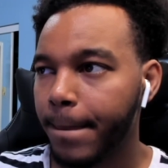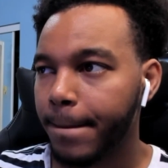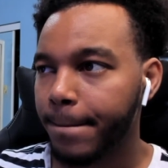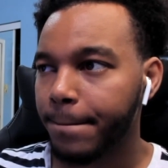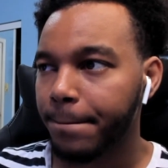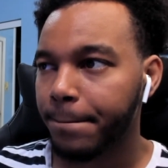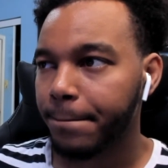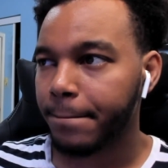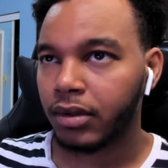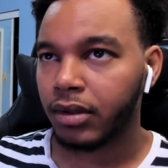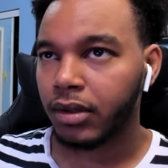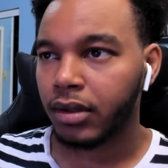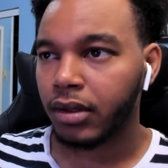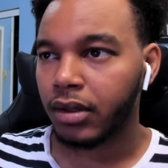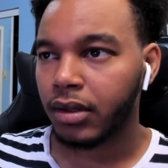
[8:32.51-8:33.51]

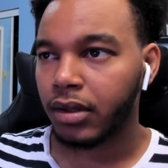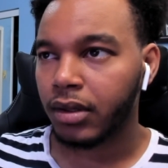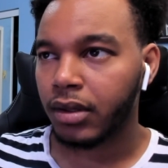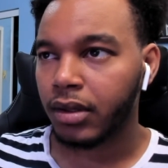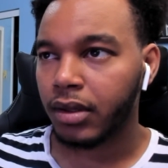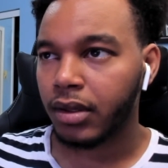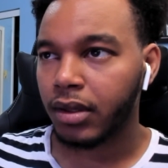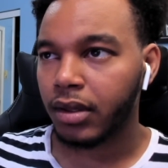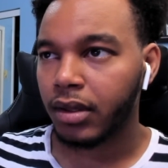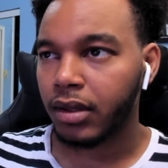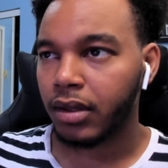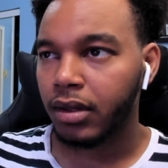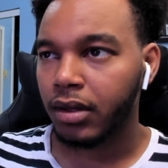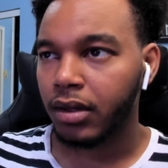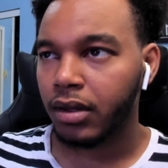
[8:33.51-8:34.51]

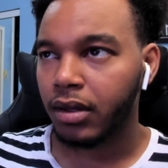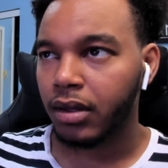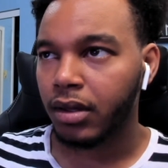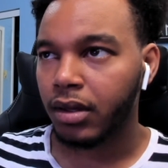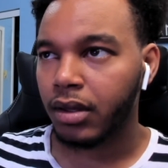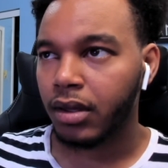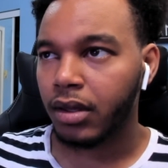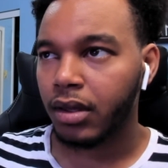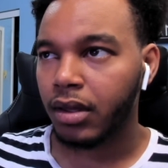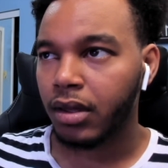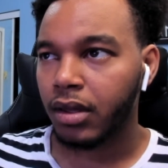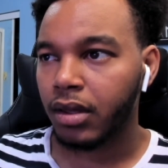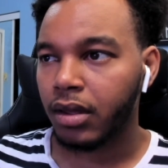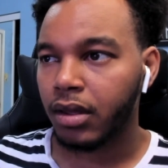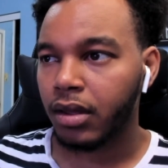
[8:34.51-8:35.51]

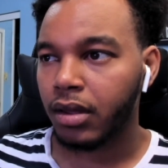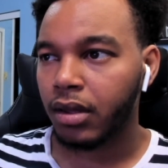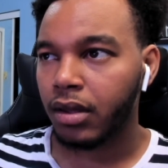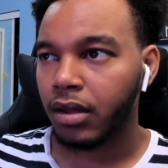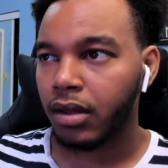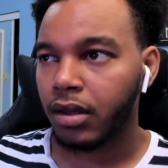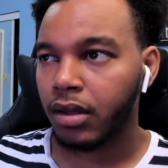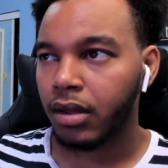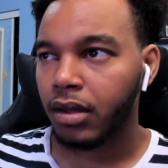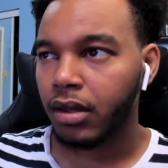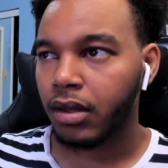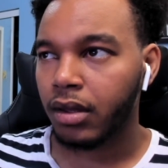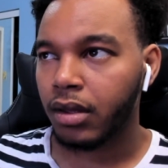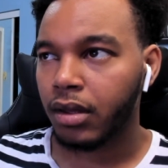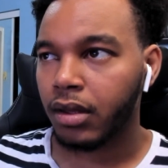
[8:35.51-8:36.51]

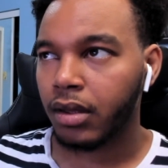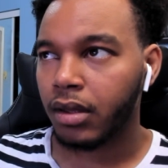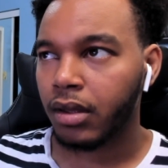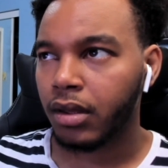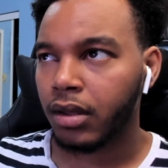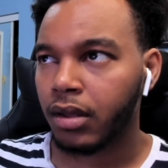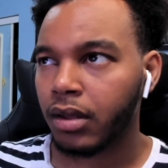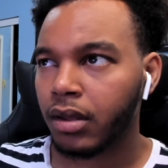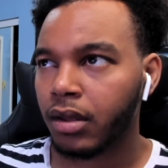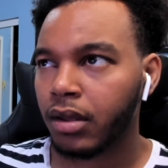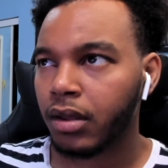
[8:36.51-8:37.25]
Nobody speaks.